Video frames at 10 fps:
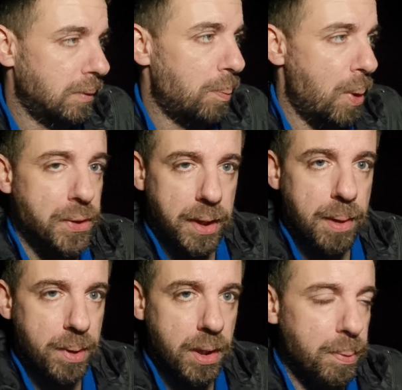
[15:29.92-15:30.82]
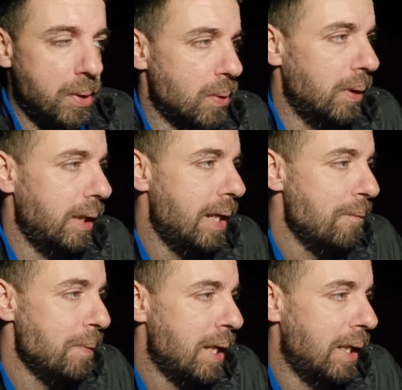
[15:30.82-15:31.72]
post the image up shortly,
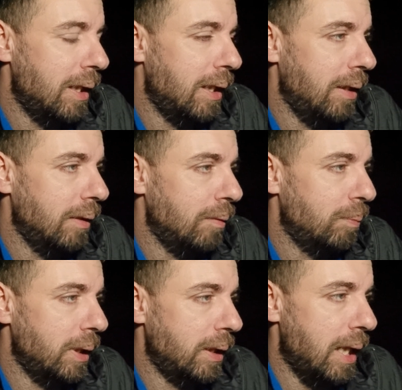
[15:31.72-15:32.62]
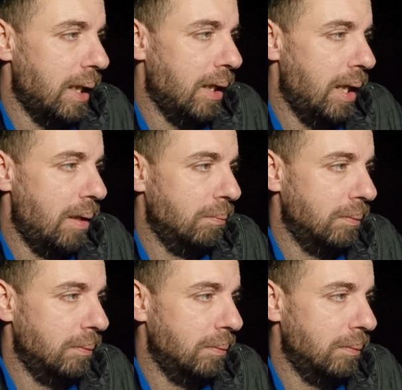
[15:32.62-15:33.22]
but yeah,